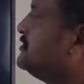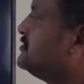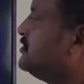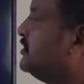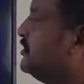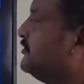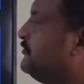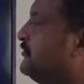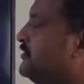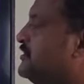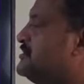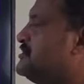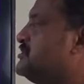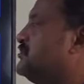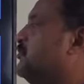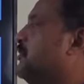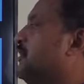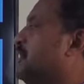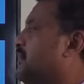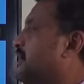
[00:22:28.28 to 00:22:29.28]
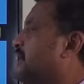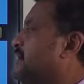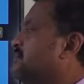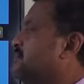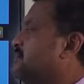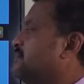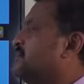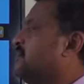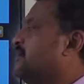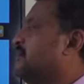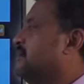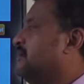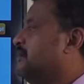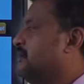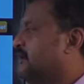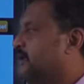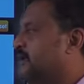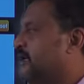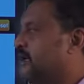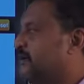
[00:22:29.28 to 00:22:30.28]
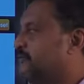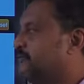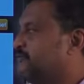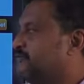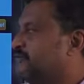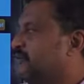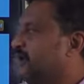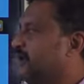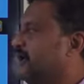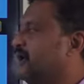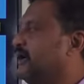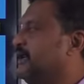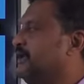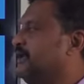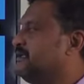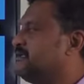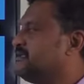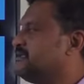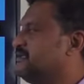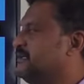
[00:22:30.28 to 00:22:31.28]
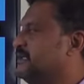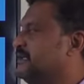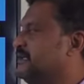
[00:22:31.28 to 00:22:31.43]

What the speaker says: So the first one is FICTITIOUS,